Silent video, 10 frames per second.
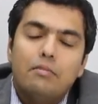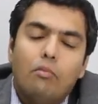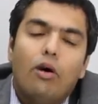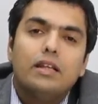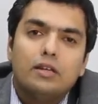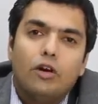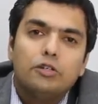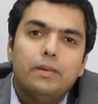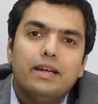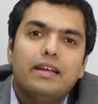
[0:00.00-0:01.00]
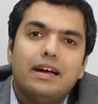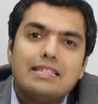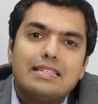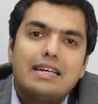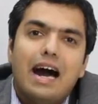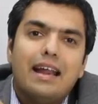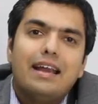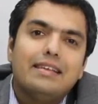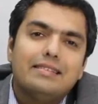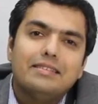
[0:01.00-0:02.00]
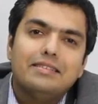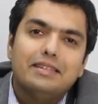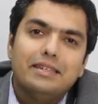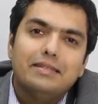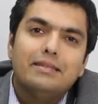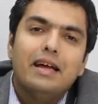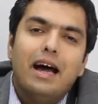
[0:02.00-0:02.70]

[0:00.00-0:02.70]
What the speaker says: more than cosmetic, a scarless surgeries.